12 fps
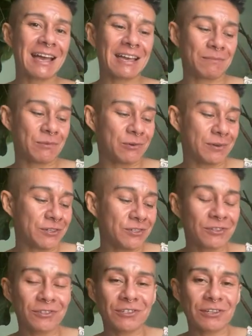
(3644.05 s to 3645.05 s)
I'm Queer
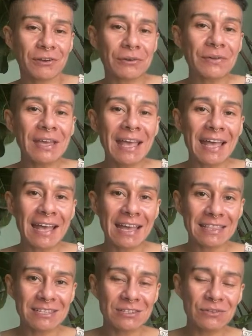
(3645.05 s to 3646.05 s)
Astrology Tarot, and
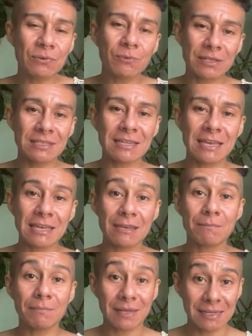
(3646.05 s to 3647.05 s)
this is your Wednesday
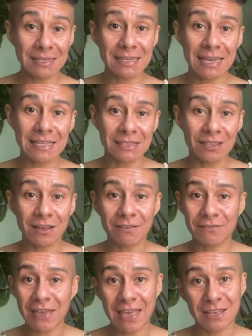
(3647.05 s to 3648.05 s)
money and
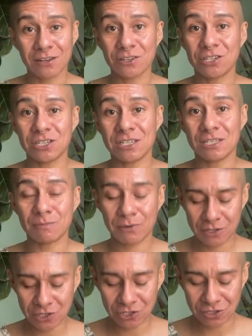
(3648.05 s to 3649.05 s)
love energies
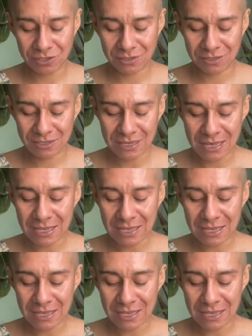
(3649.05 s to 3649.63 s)
predictions.